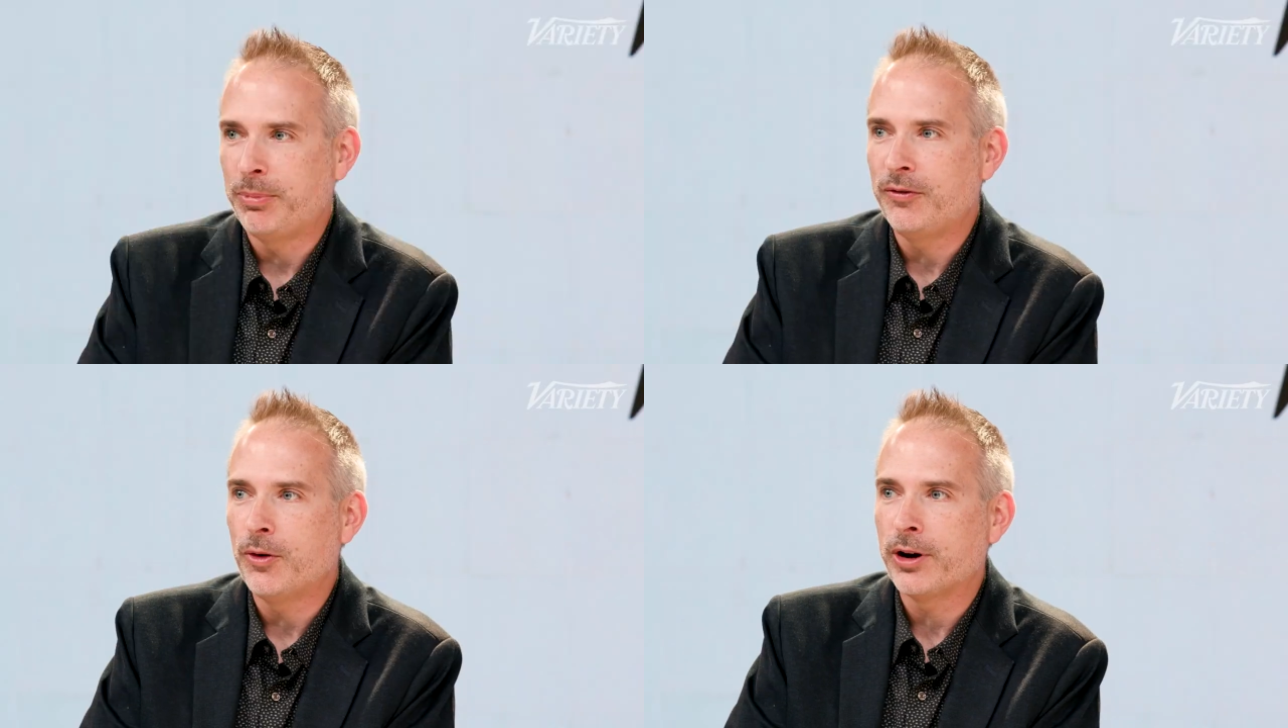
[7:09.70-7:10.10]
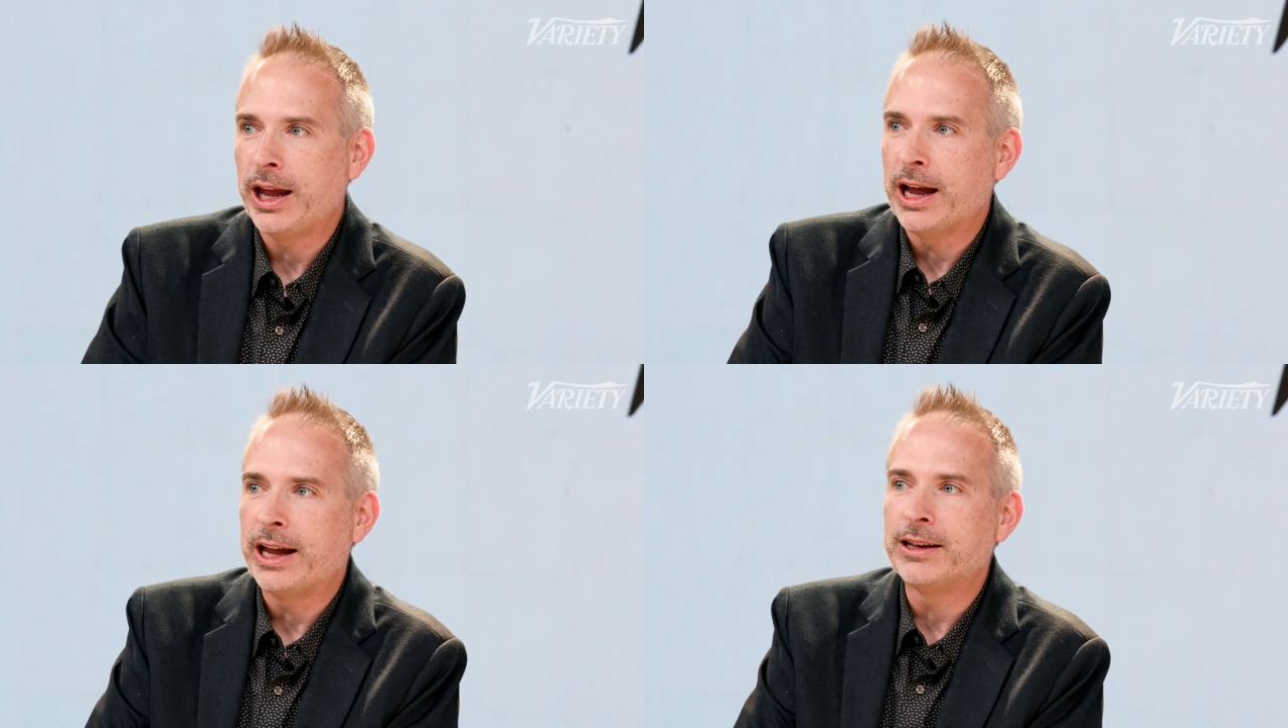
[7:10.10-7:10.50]
before
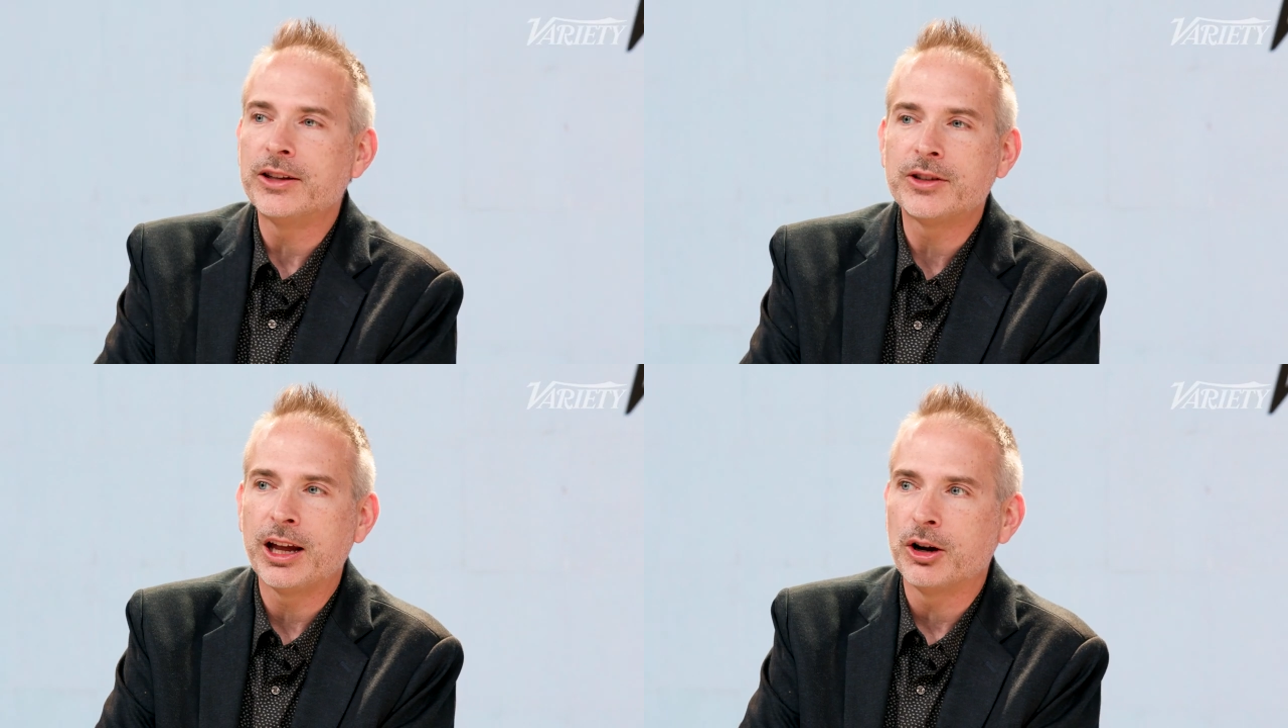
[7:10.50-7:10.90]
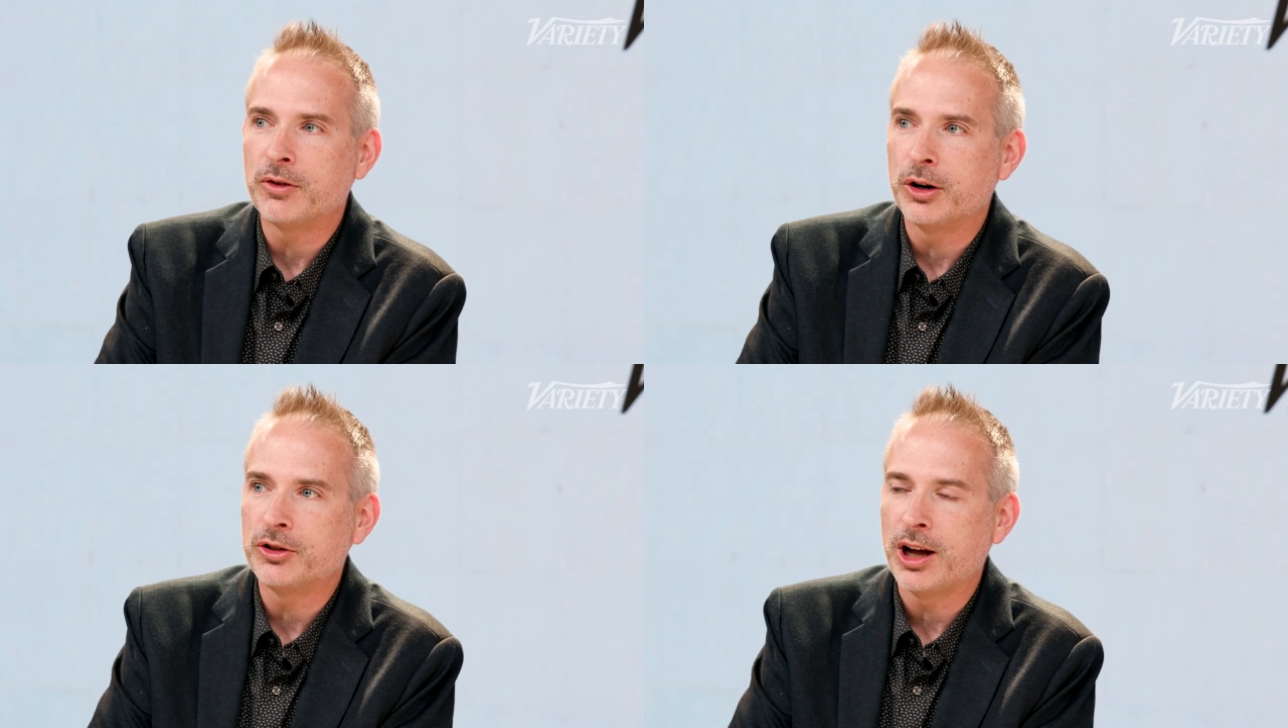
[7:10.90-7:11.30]
AI does take
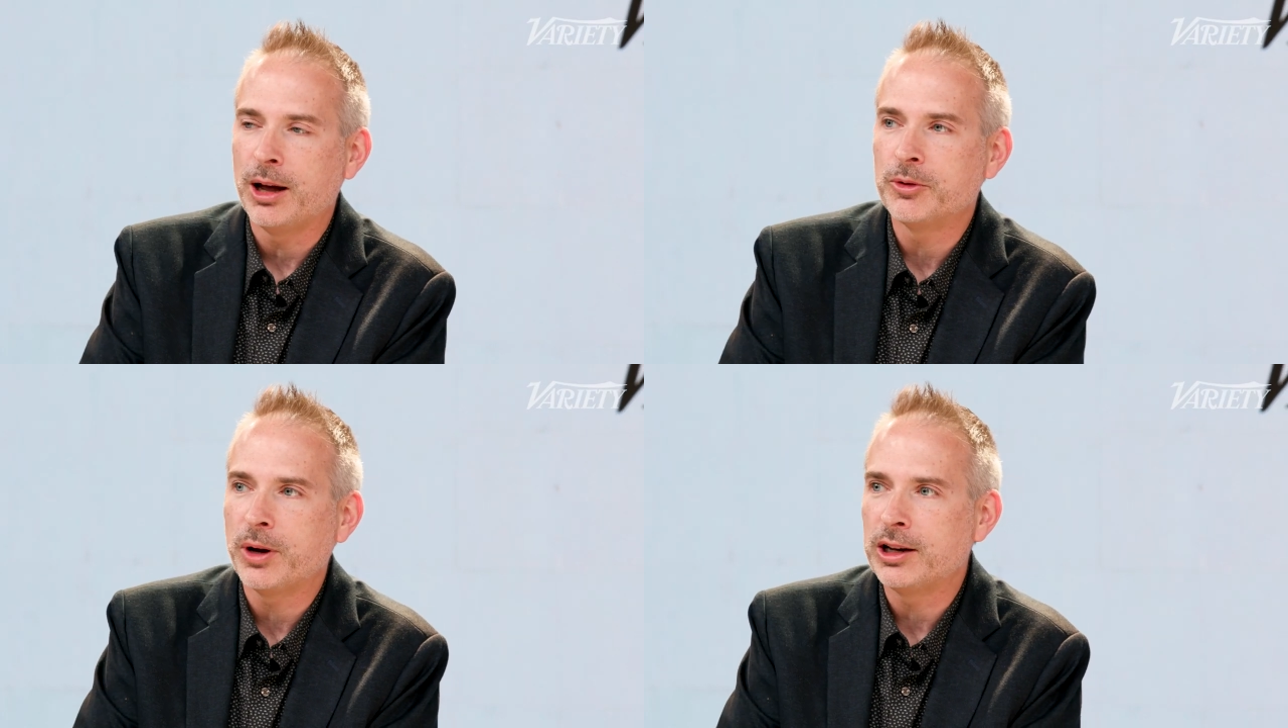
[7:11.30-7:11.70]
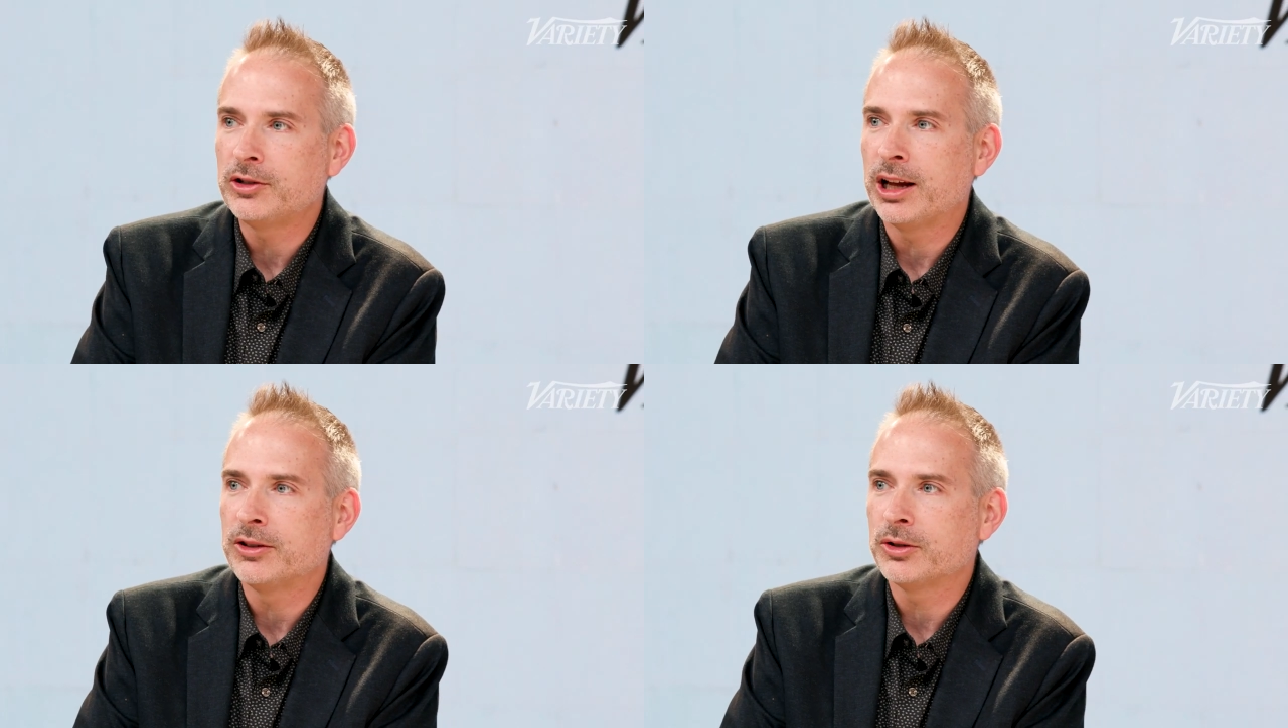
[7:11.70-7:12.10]
over our jobs, we had a
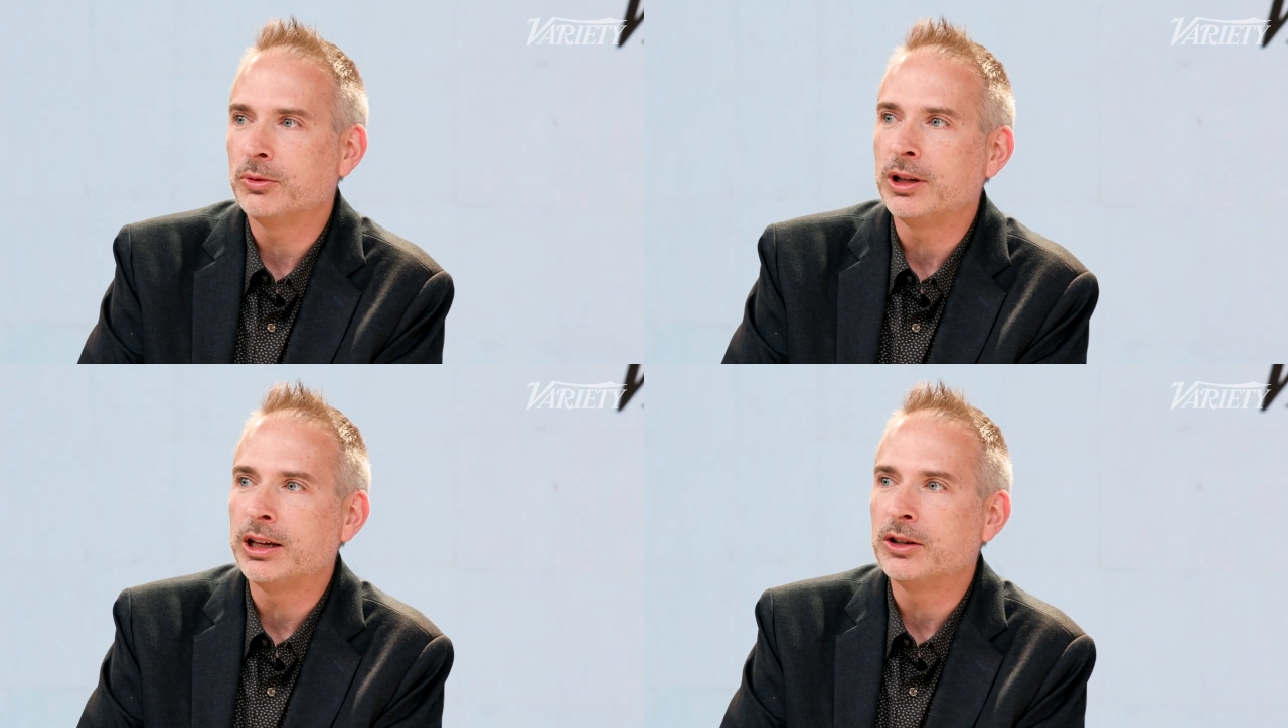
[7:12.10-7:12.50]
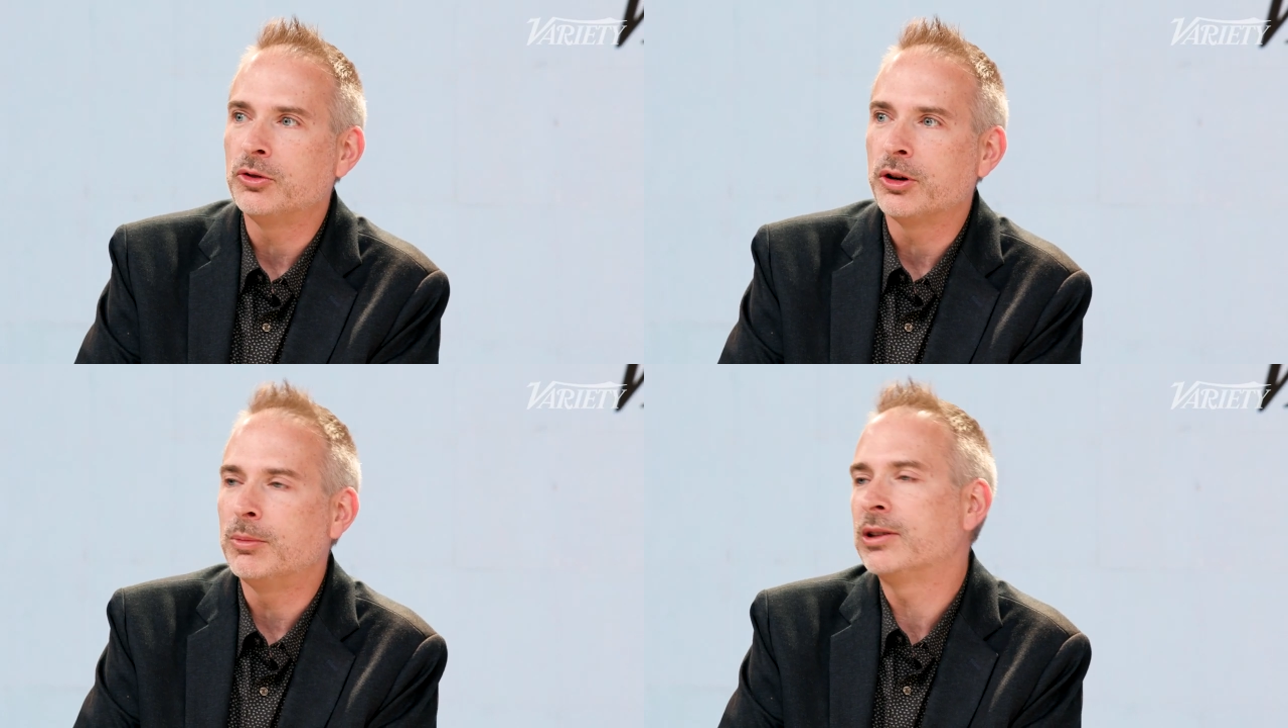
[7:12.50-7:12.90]
chance to really
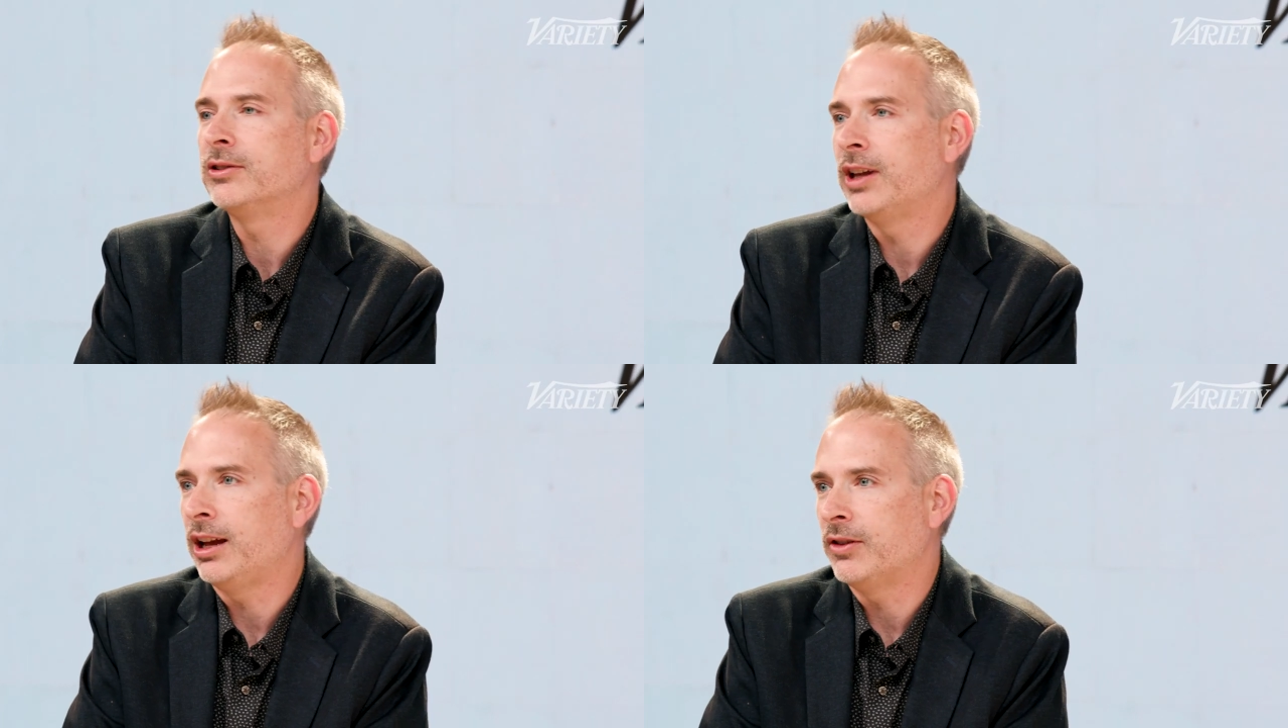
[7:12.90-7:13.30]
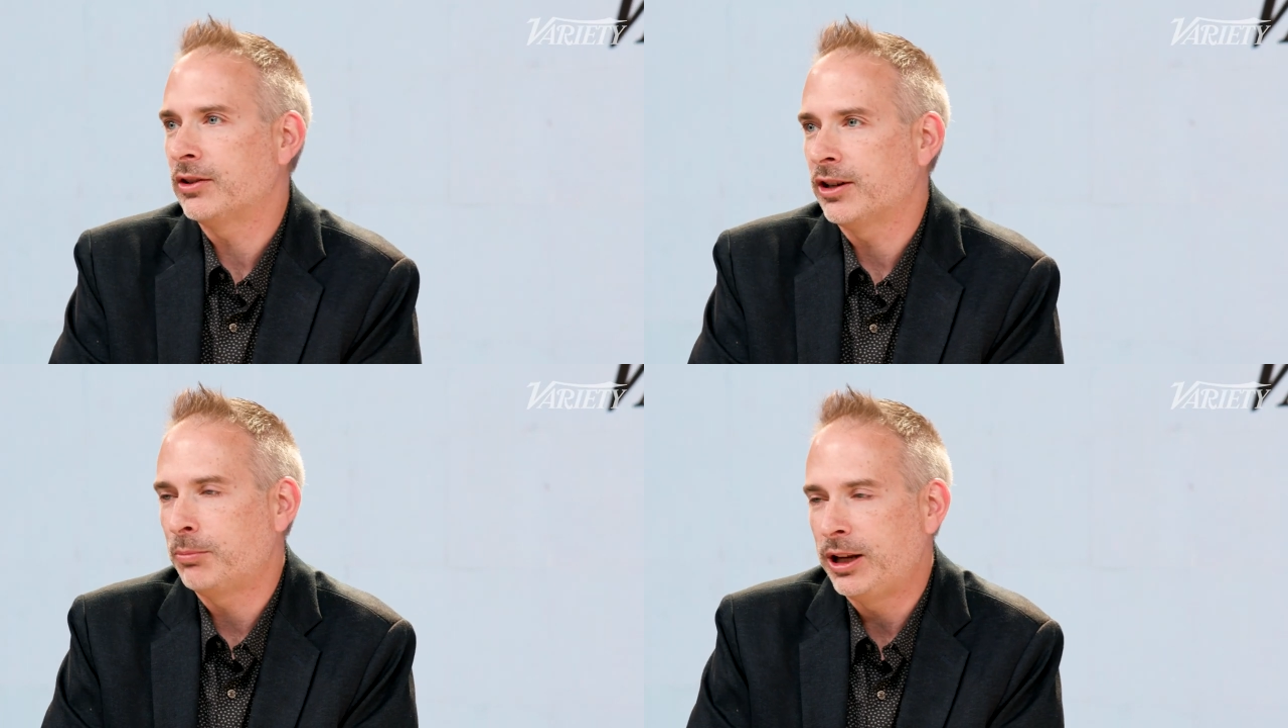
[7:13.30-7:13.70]
enjoy Mrs. Davis on